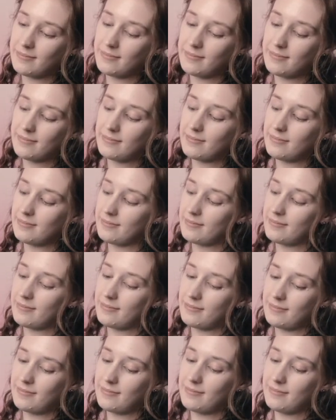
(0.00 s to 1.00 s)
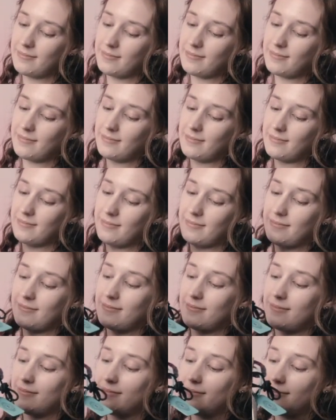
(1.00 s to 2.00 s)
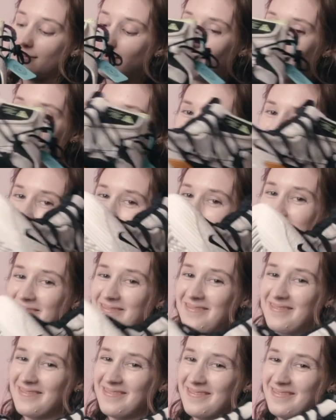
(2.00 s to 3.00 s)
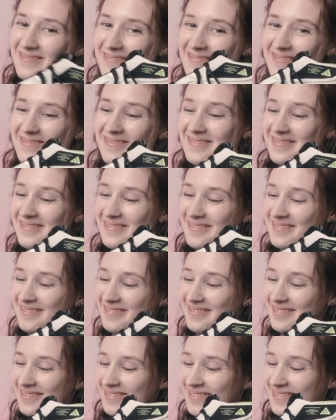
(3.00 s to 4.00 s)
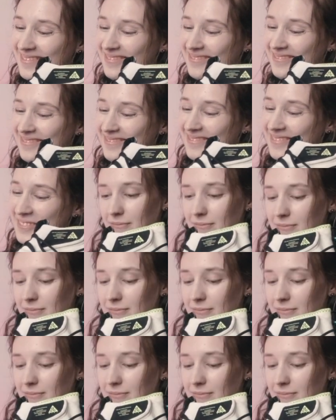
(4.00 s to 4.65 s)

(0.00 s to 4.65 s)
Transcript: (silent)